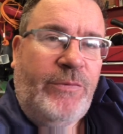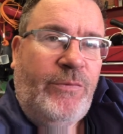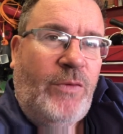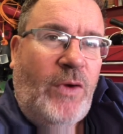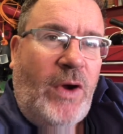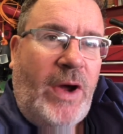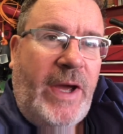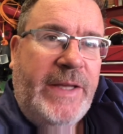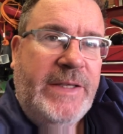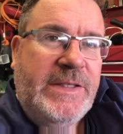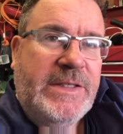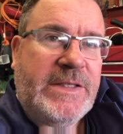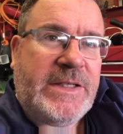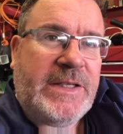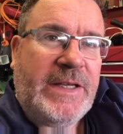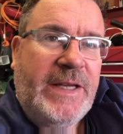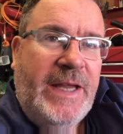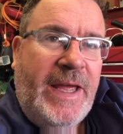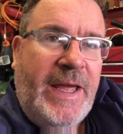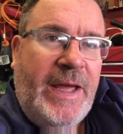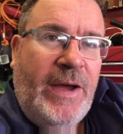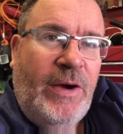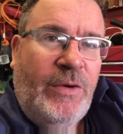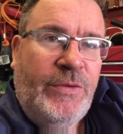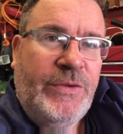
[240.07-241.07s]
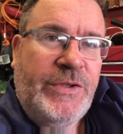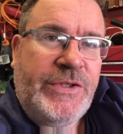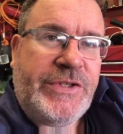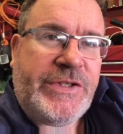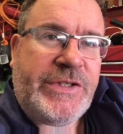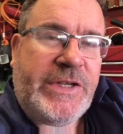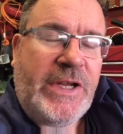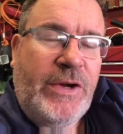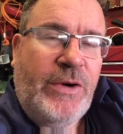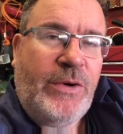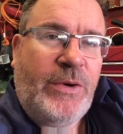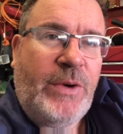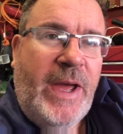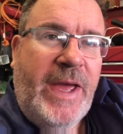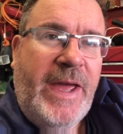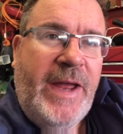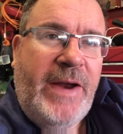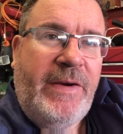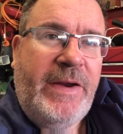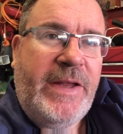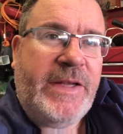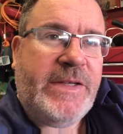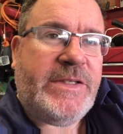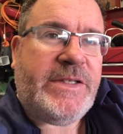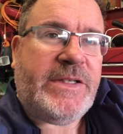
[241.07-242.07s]
right uh, on the sill
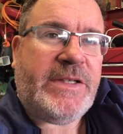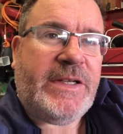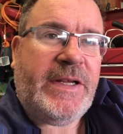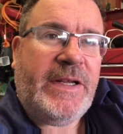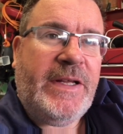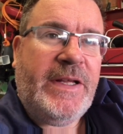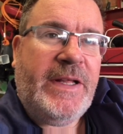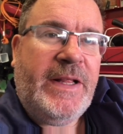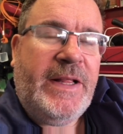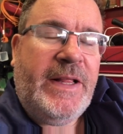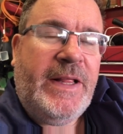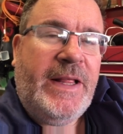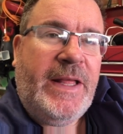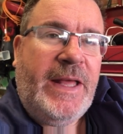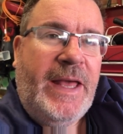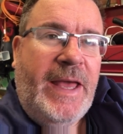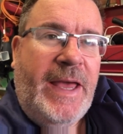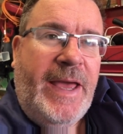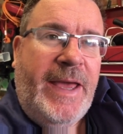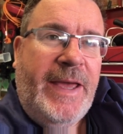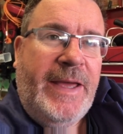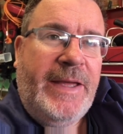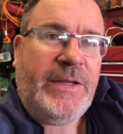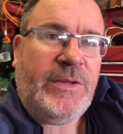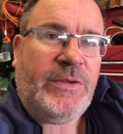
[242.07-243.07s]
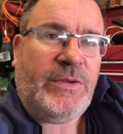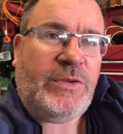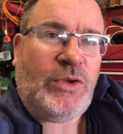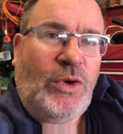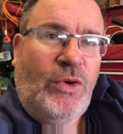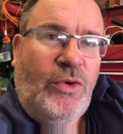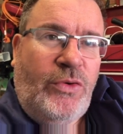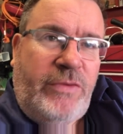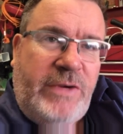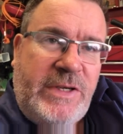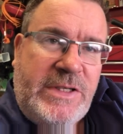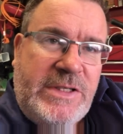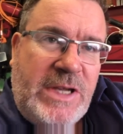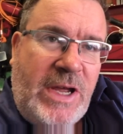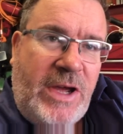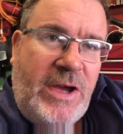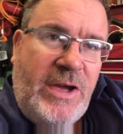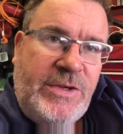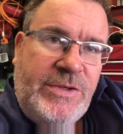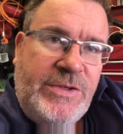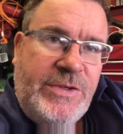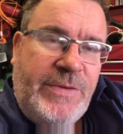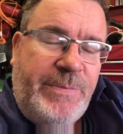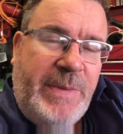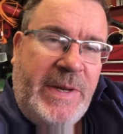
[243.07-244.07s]
areas. Uh, door
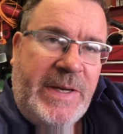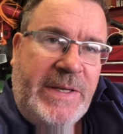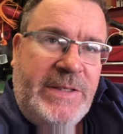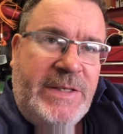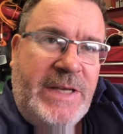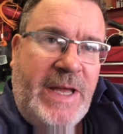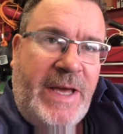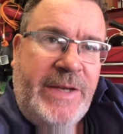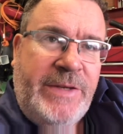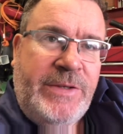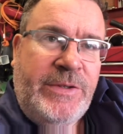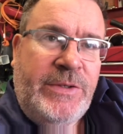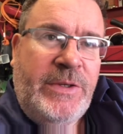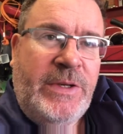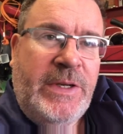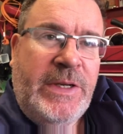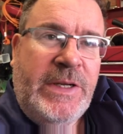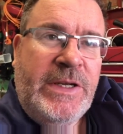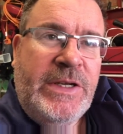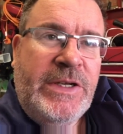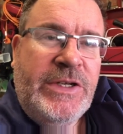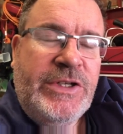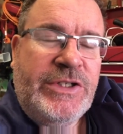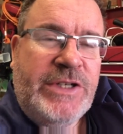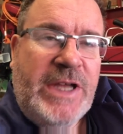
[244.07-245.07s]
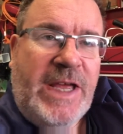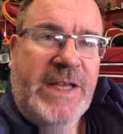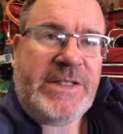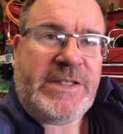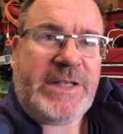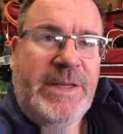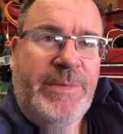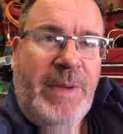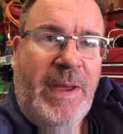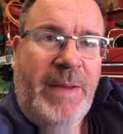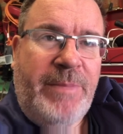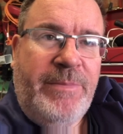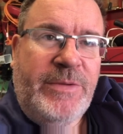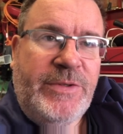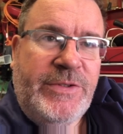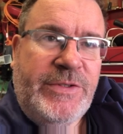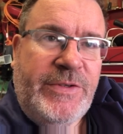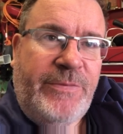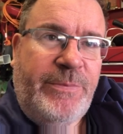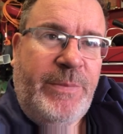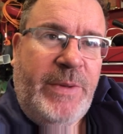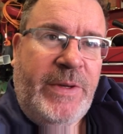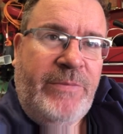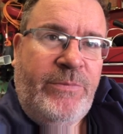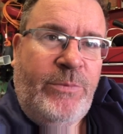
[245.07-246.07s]
returns have been done. Chassis members have
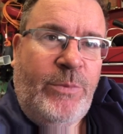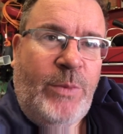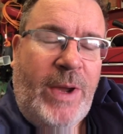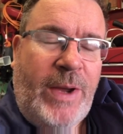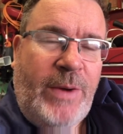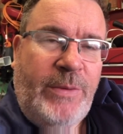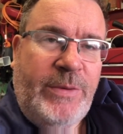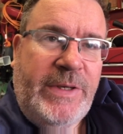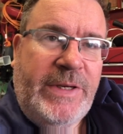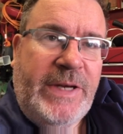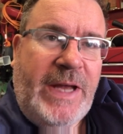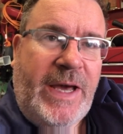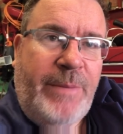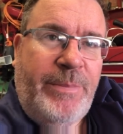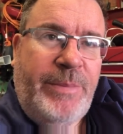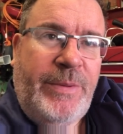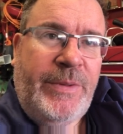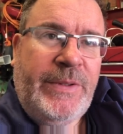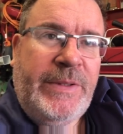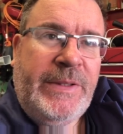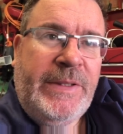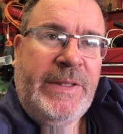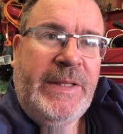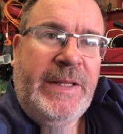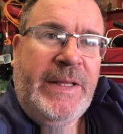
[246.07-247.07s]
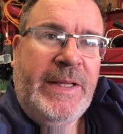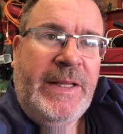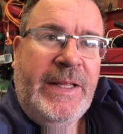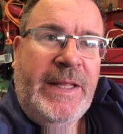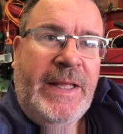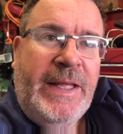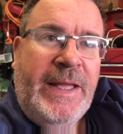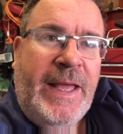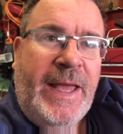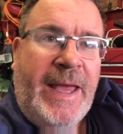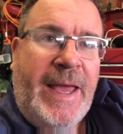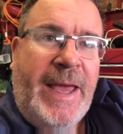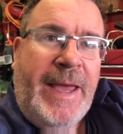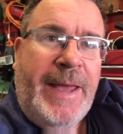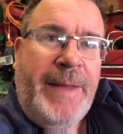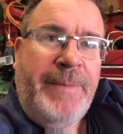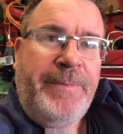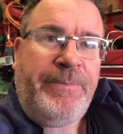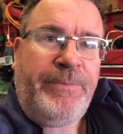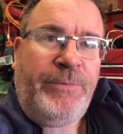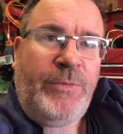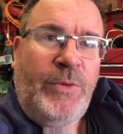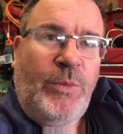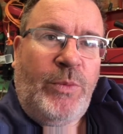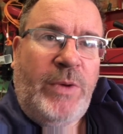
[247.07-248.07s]
been welded up.
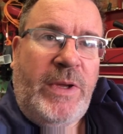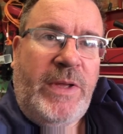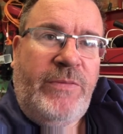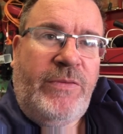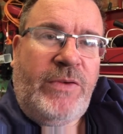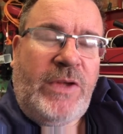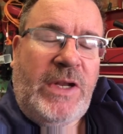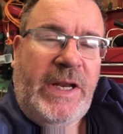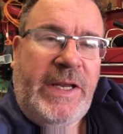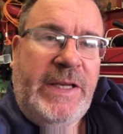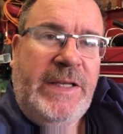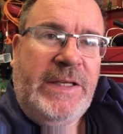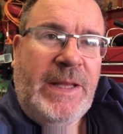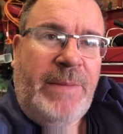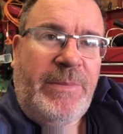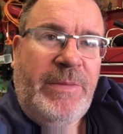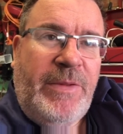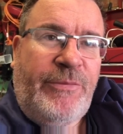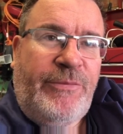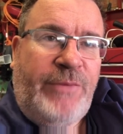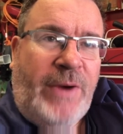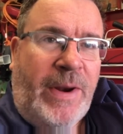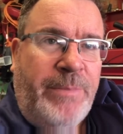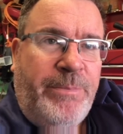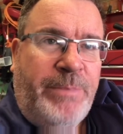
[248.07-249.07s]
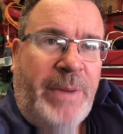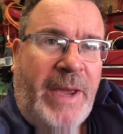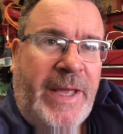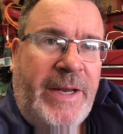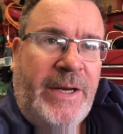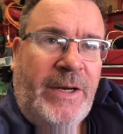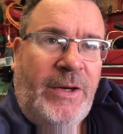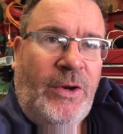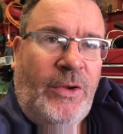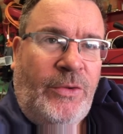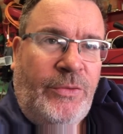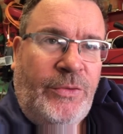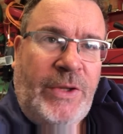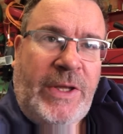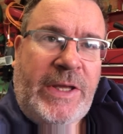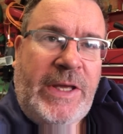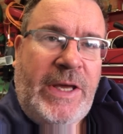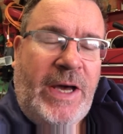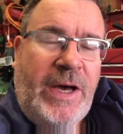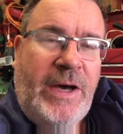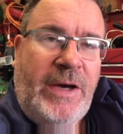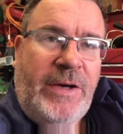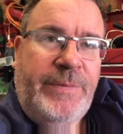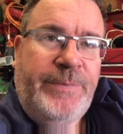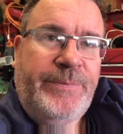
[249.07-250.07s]
Um, we've cleaned up the front panel on the
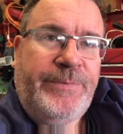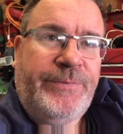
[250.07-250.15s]
car.